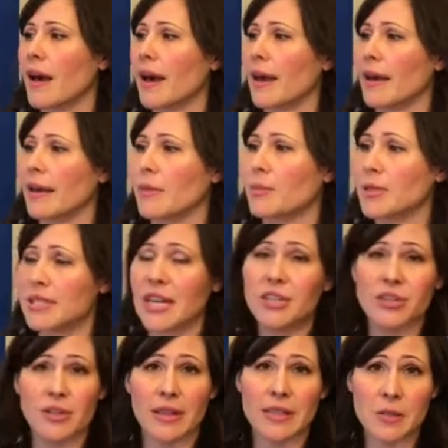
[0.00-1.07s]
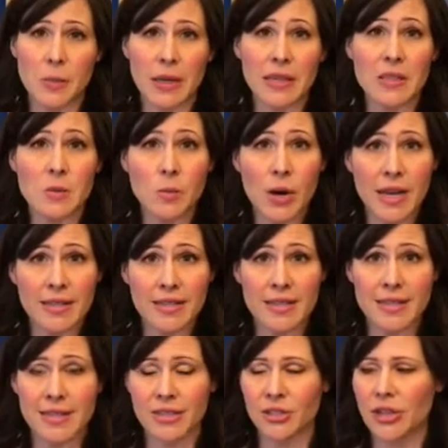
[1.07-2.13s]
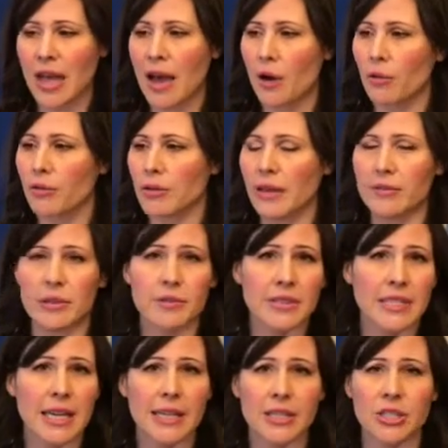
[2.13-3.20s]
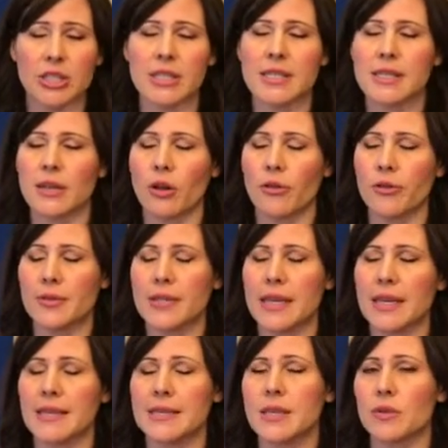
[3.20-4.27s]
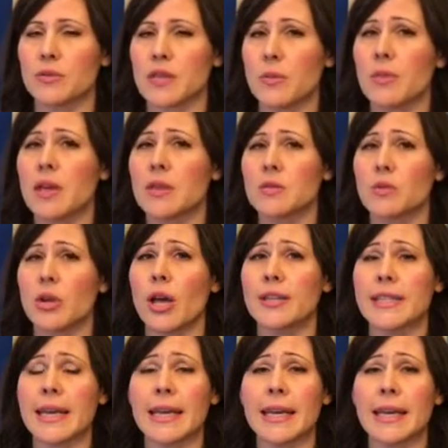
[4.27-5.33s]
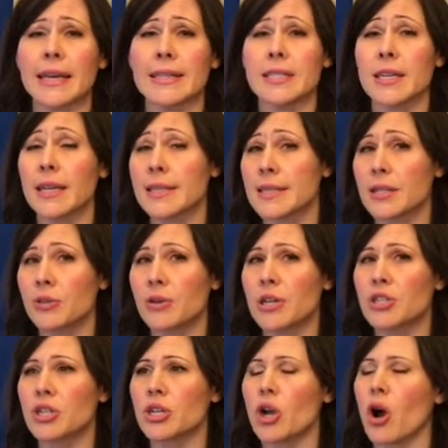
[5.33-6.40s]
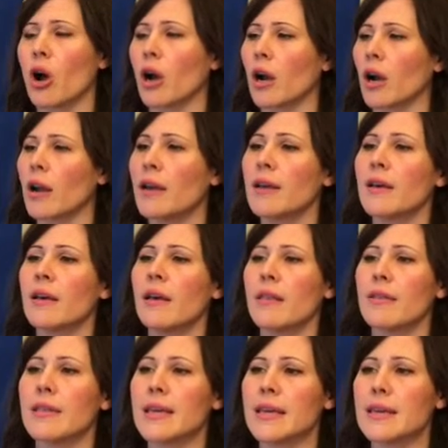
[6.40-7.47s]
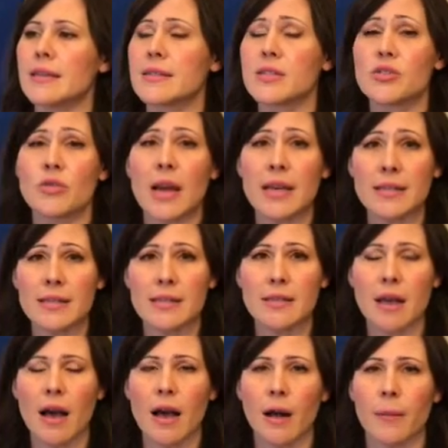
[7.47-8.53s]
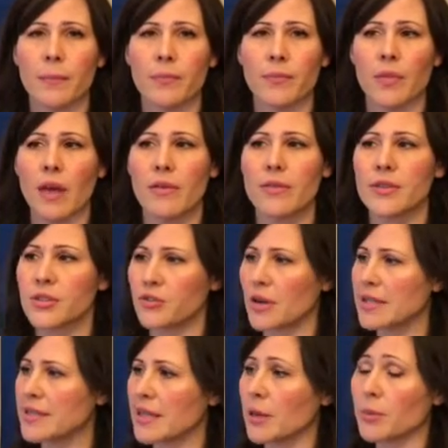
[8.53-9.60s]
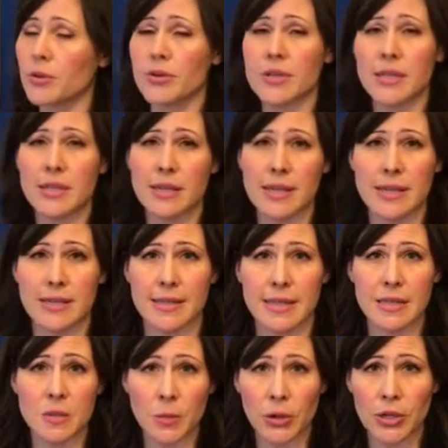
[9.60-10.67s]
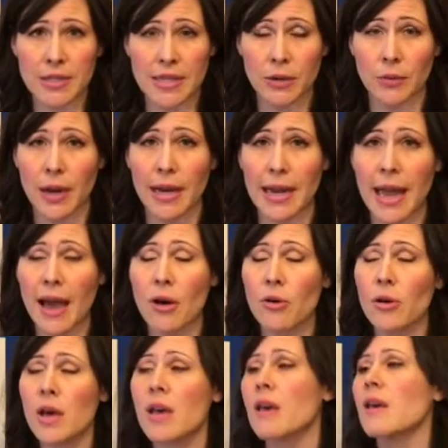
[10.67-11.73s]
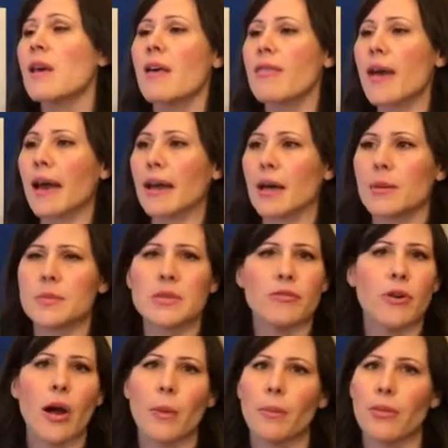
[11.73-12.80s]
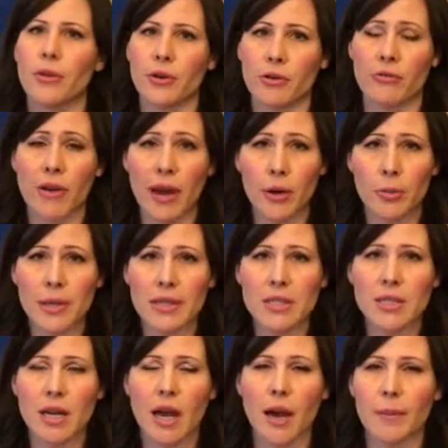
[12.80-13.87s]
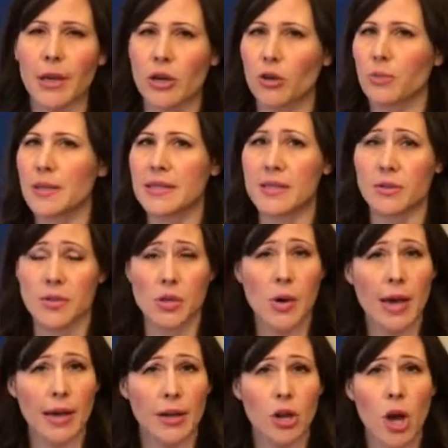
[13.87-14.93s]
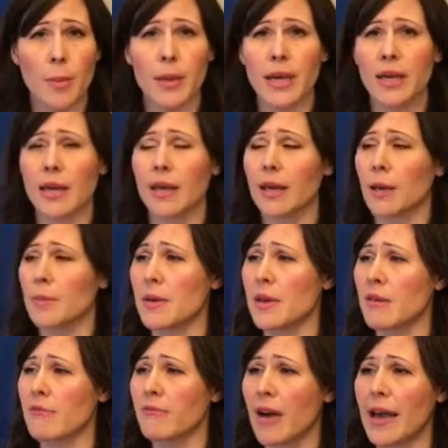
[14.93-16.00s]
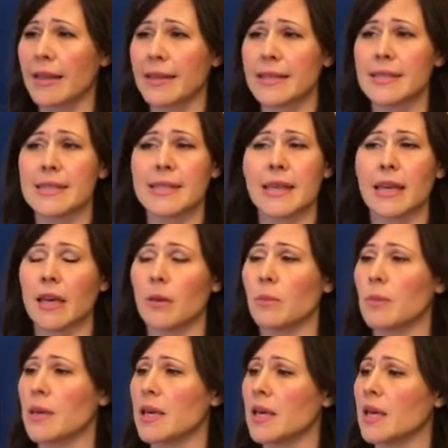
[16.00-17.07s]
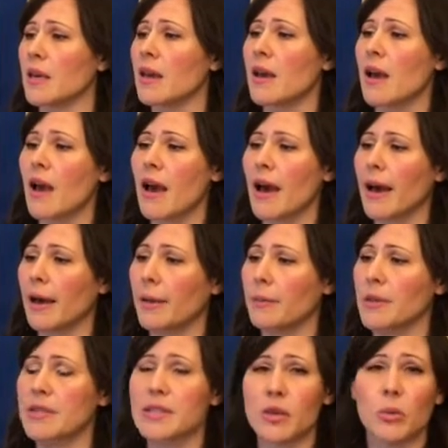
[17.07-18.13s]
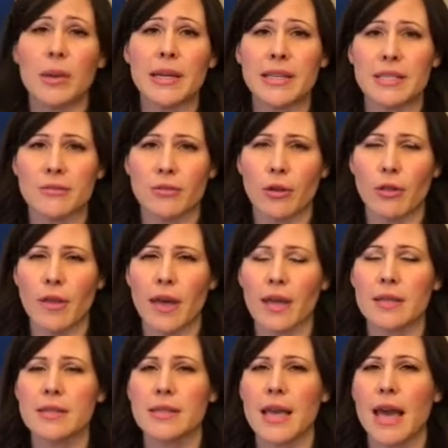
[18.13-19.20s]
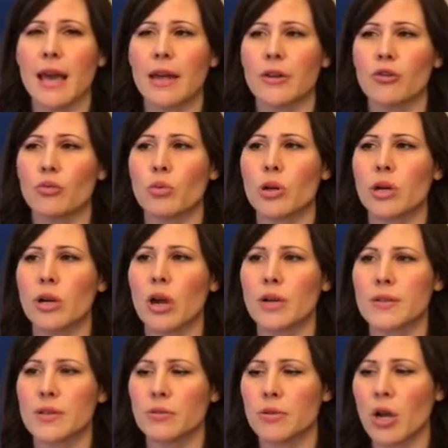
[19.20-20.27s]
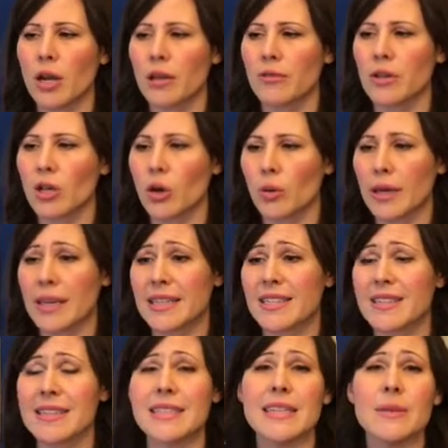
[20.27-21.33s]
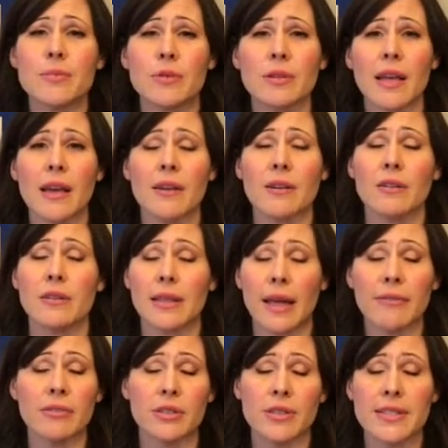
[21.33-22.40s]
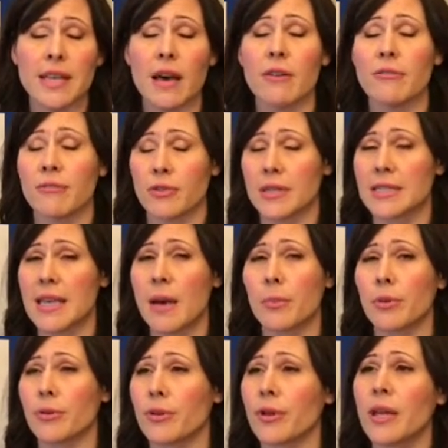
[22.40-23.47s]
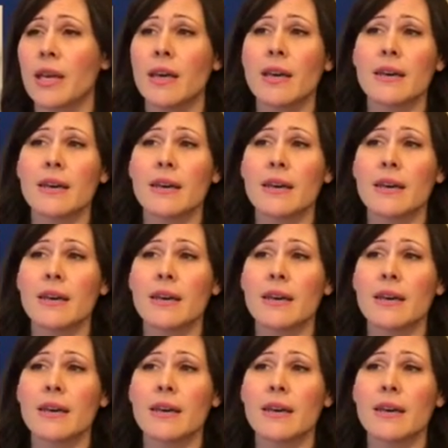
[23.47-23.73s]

uh, potential that's been expressed until now, their level of intelligence and all those things. So some things we're not taking into consideration are the stress, um, the stress that a person is experiencing right now, that comes from their environment. Um, it could be socioeconomic, it can be violence, it can be um, so many different things. And we're also not even going into the deeper levels of, for example,